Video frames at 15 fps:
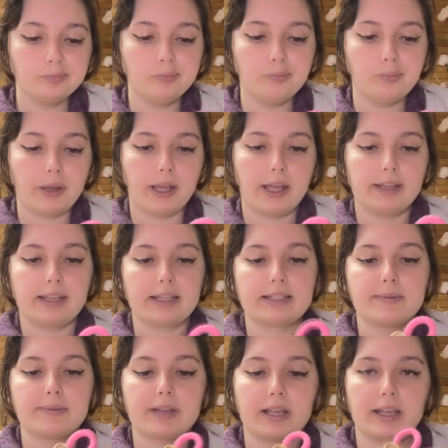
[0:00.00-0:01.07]
But that's
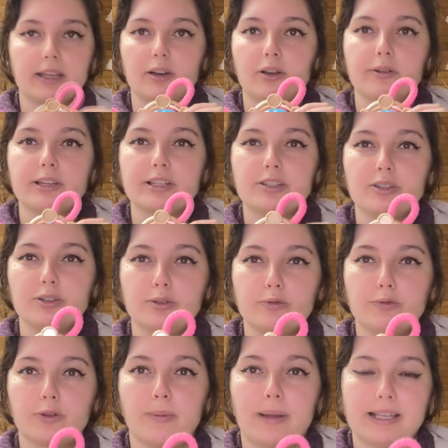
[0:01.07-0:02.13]
something I can always do
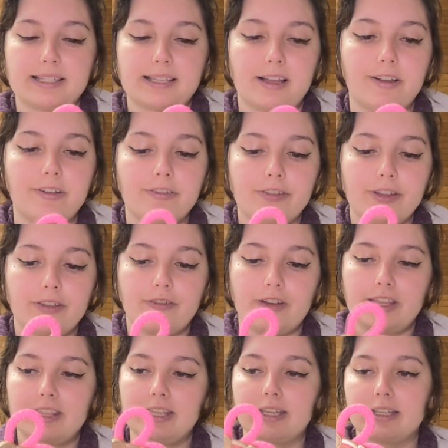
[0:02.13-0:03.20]
for myself if
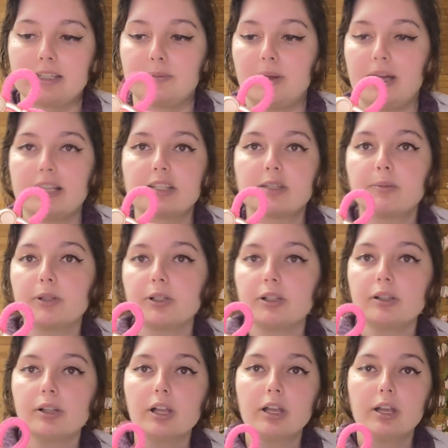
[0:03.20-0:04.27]
I think it's
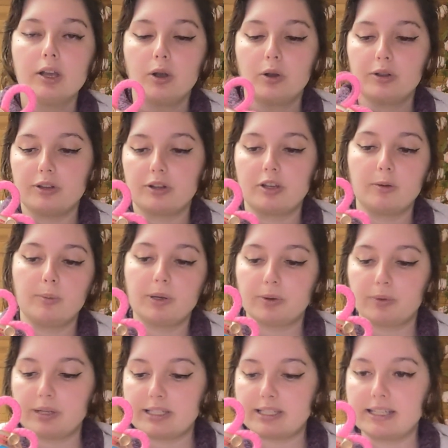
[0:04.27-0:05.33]
possible. Or there could have been
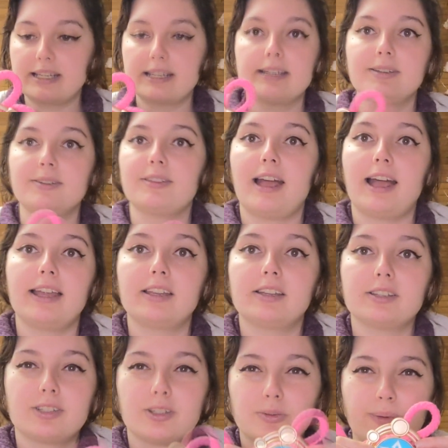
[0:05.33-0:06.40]
a reason they didn't do that
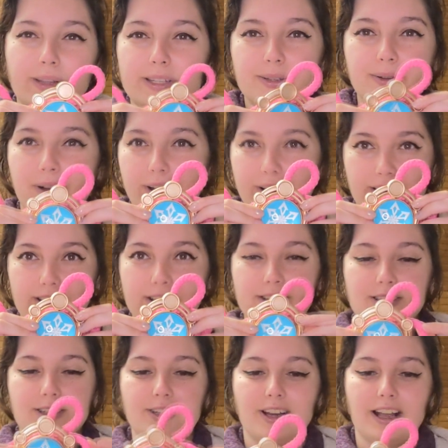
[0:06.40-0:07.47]
and it's just way too hard
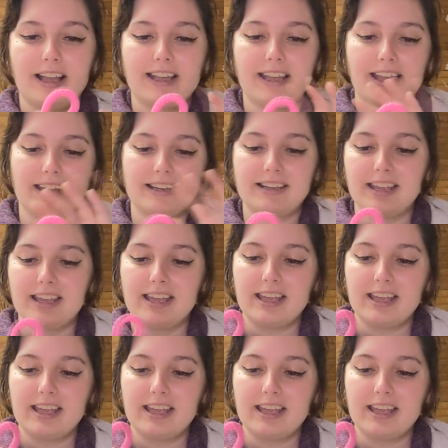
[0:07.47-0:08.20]
to try and